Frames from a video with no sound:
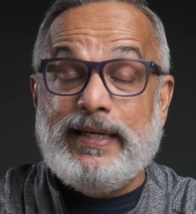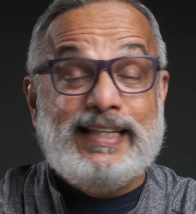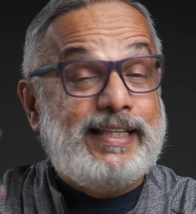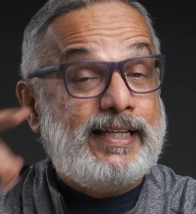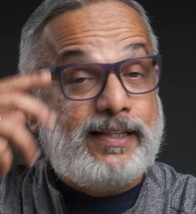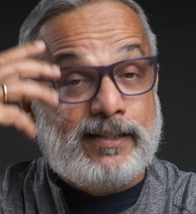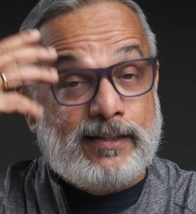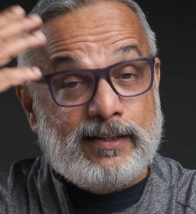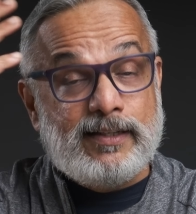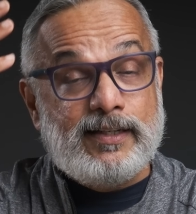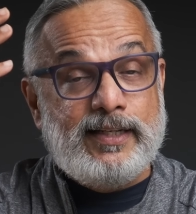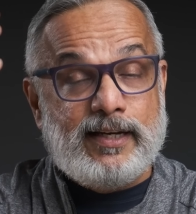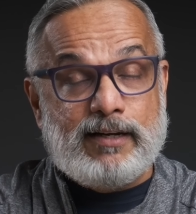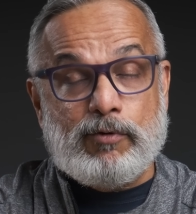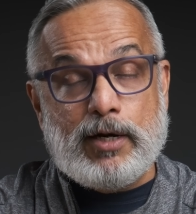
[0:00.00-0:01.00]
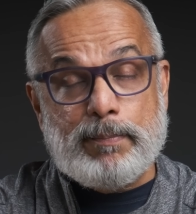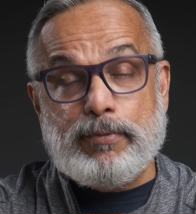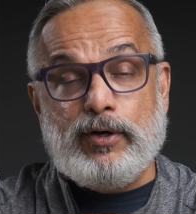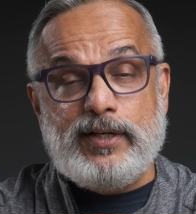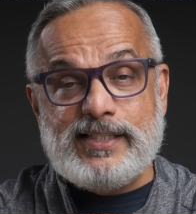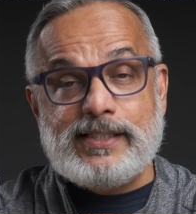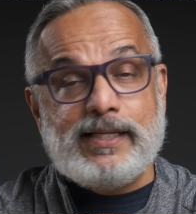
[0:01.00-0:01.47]
In the earlier
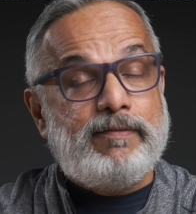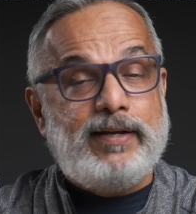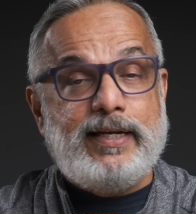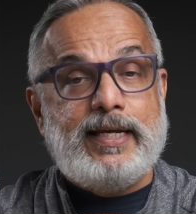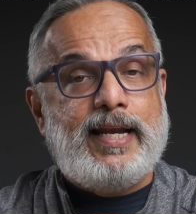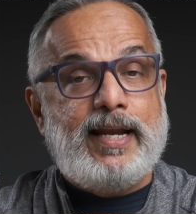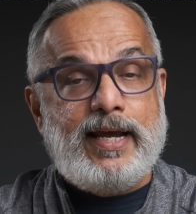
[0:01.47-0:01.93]
1.7,